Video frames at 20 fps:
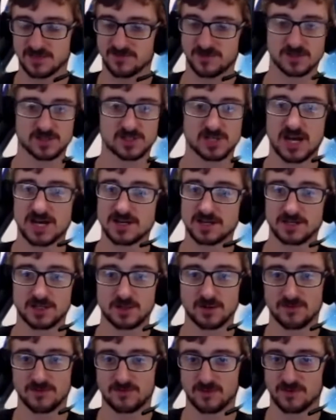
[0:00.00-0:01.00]
If you're trying to
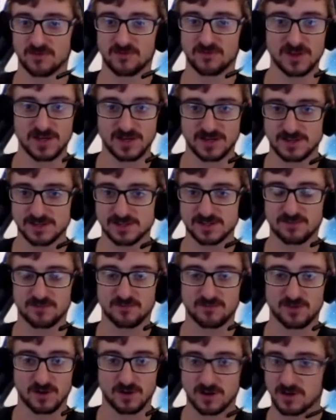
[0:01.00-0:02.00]
do it for fitness and
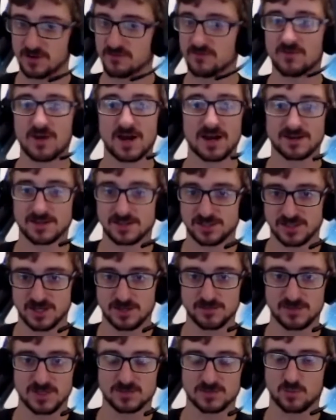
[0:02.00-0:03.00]
fun, find a
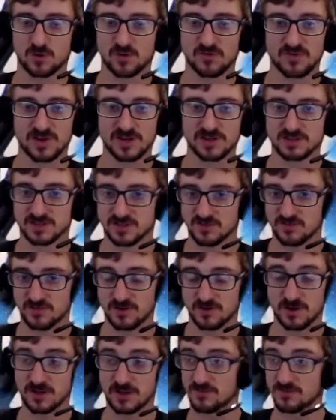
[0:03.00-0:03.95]
gym that's more fitness and fun.